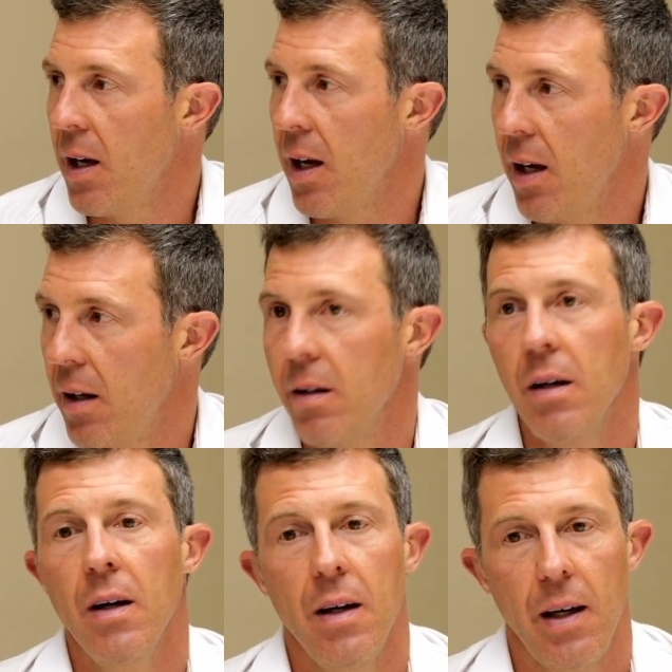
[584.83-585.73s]
and
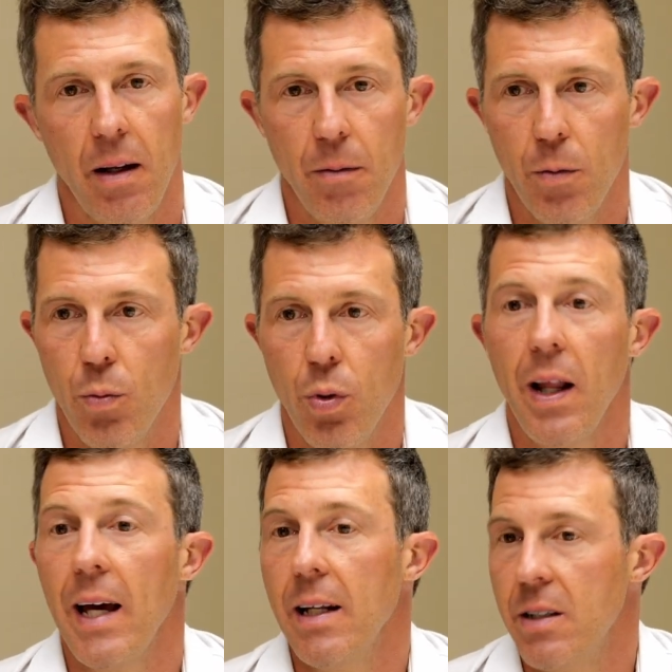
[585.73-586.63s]
it
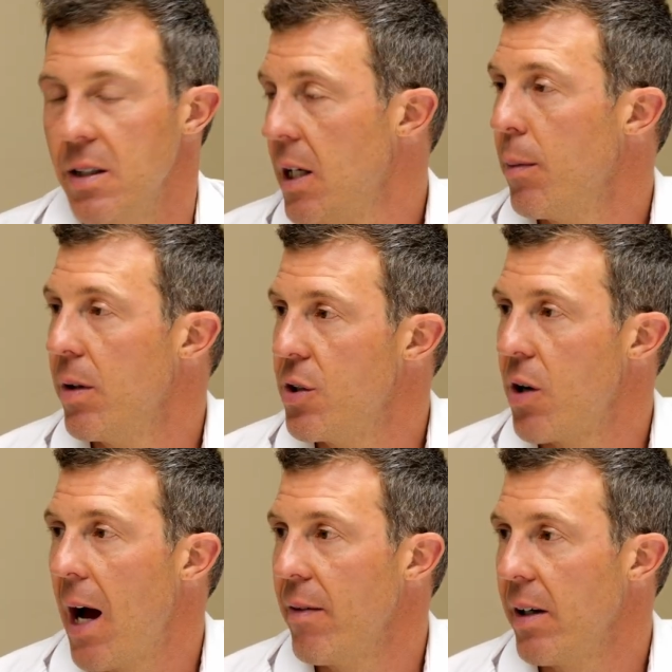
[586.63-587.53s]
related to some of the
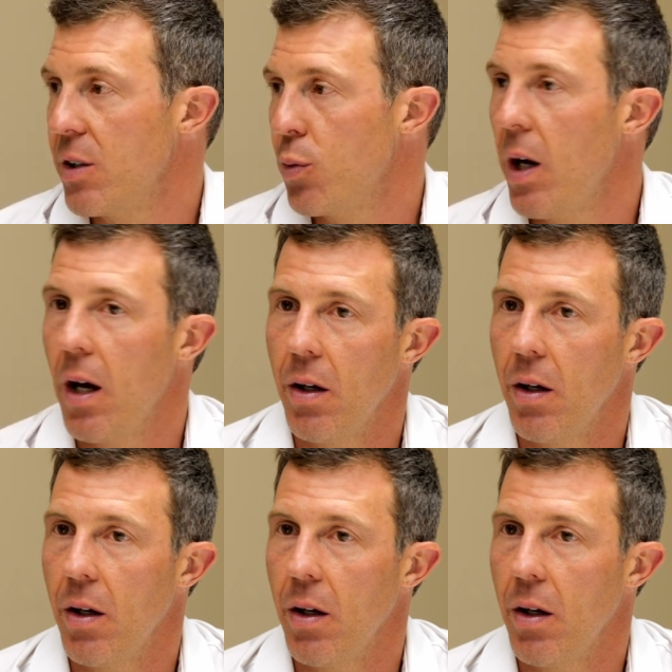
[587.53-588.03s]
driving as well.